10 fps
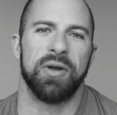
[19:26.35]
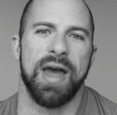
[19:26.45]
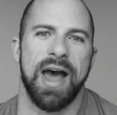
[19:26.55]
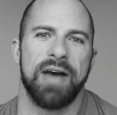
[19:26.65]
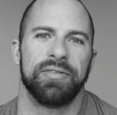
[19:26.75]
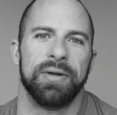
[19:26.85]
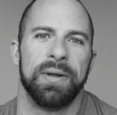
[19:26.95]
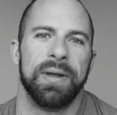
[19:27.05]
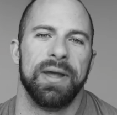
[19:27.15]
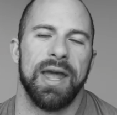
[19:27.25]
you have,
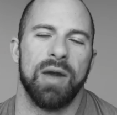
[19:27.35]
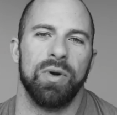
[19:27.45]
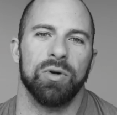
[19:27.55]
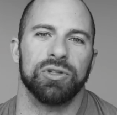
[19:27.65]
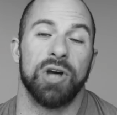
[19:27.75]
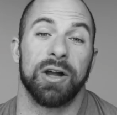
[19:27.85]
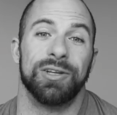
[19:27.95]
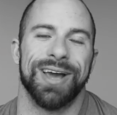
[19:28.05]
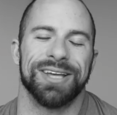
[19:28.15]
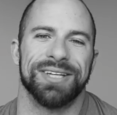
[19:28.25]
and we will talk
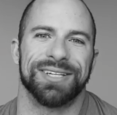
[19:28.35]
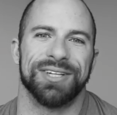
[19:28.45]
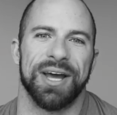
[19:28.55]
to you guys next